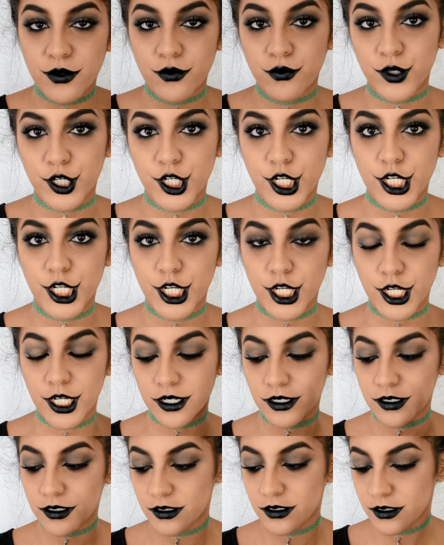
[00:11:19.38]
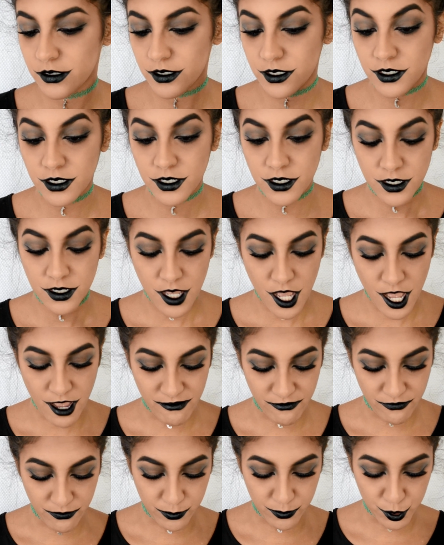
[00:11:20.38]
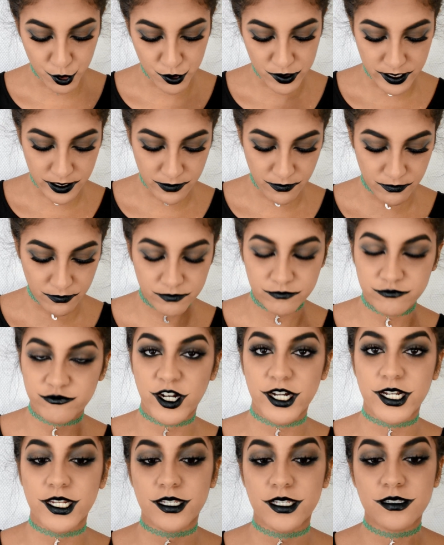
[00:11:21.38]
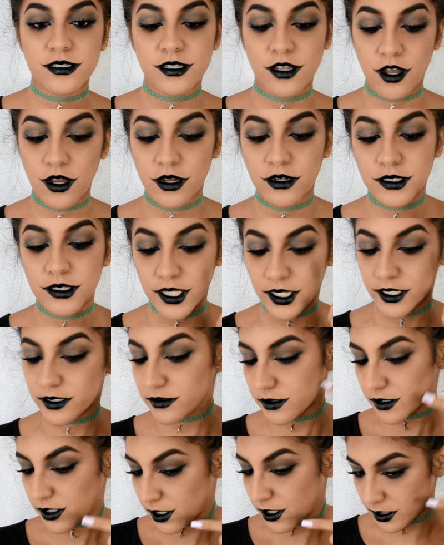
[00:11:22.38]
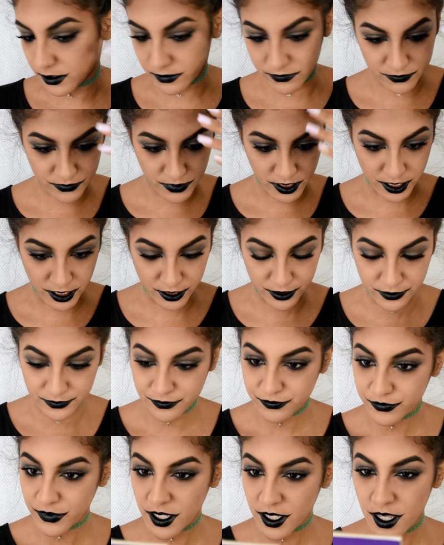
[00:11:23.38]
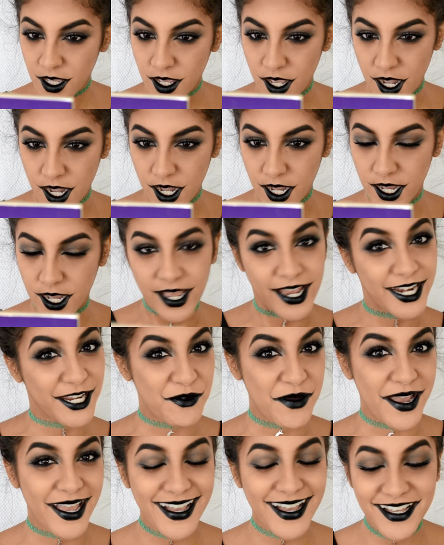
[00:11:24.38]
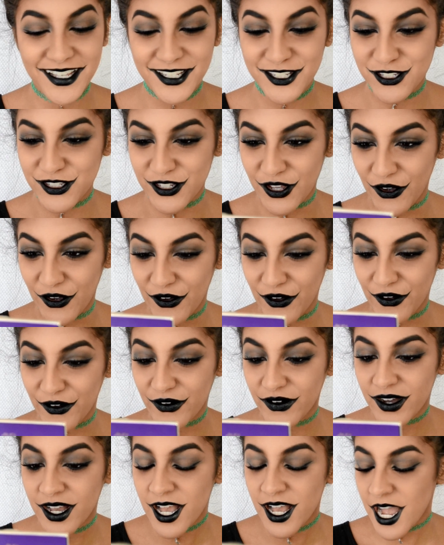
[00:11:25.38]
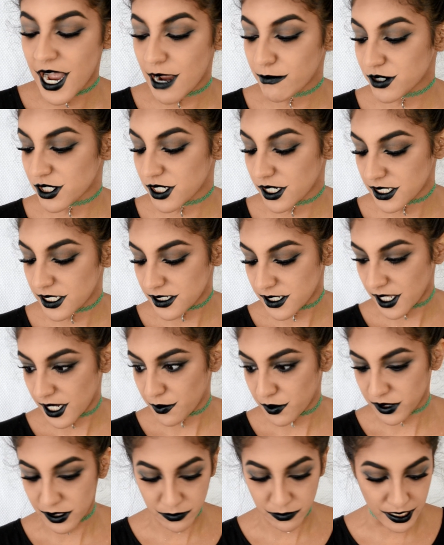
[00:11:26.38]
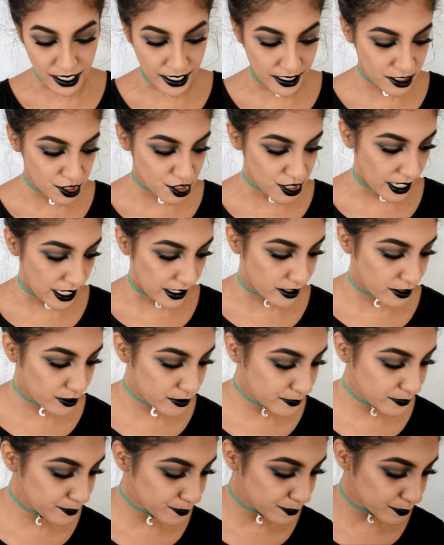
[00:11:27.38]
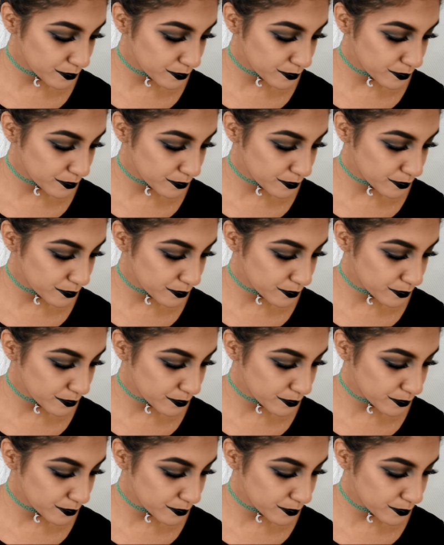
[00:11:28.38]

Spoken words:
we're gonna have bruising redness like our here. Anyway, so I'm just gonna set it with a black shadow.